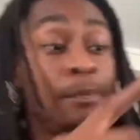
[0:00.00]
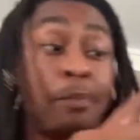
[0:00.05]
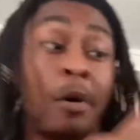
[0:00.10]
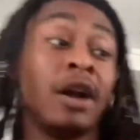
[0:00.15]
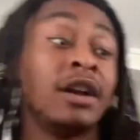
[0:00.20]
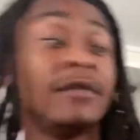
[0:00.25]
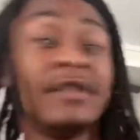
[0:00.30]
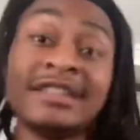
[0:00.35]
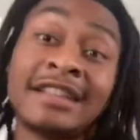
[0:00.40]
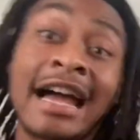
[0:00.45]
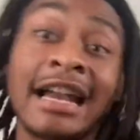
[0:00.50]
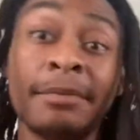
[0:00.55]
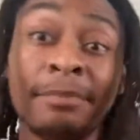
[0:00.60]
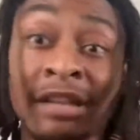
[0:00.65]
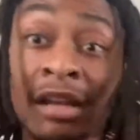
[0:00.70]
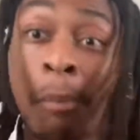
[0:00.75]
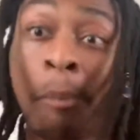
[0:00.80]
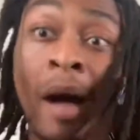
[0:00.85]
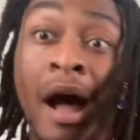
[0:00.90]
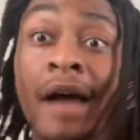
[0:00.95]
Part of it's got to
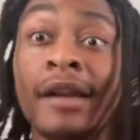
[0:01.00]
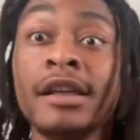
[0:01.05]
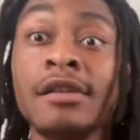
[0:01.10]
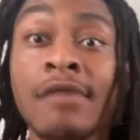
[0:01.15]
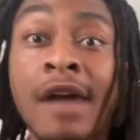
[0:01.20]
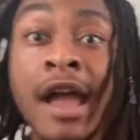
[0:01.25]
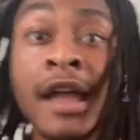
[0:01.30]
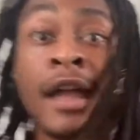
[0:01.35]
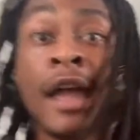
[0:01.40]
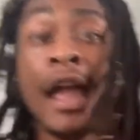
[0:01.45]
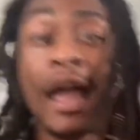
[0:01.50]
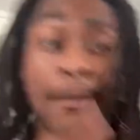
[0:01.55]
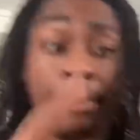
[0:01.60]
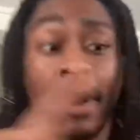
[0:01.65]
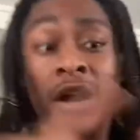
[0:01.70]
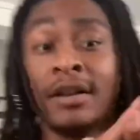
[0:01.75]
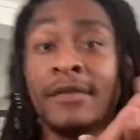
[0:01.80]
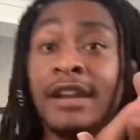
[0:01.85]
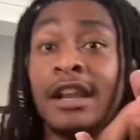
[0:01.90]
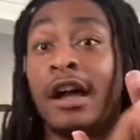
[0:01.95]
be the body, right? And
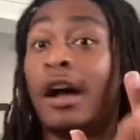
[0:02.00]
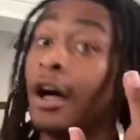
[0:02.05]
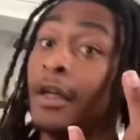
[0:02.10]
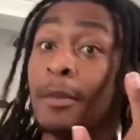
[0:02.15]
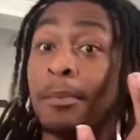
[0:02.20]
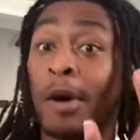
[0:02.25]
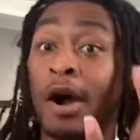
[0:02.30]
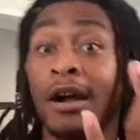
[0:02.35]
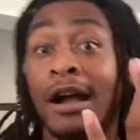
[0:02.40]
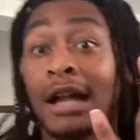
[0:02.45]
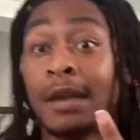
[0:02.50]
part of it, the other part,